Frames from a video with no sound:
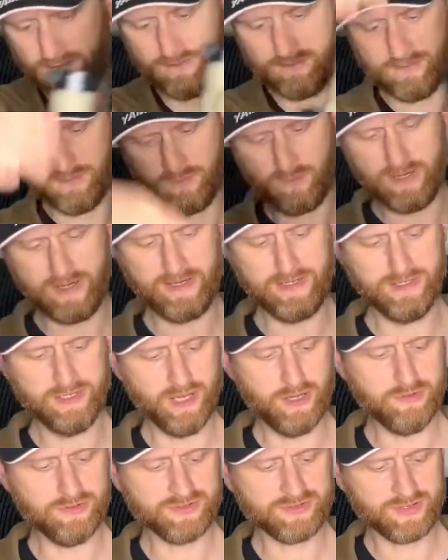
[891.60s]
when in
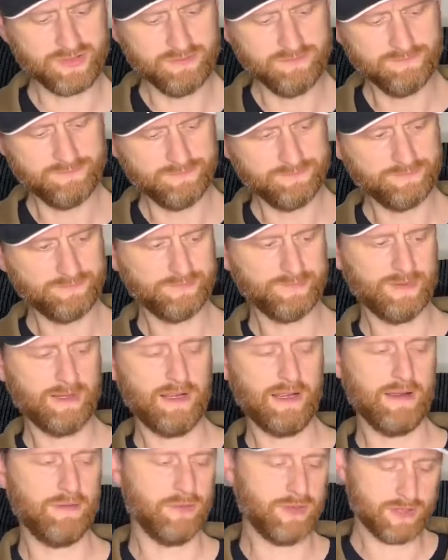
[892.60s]
use,
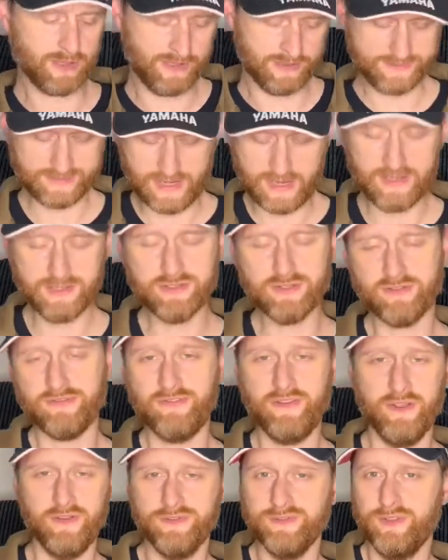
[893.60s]
what can I say? It just
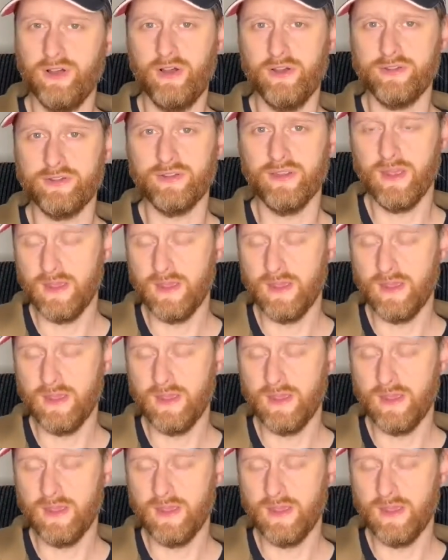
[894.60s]
feels nice.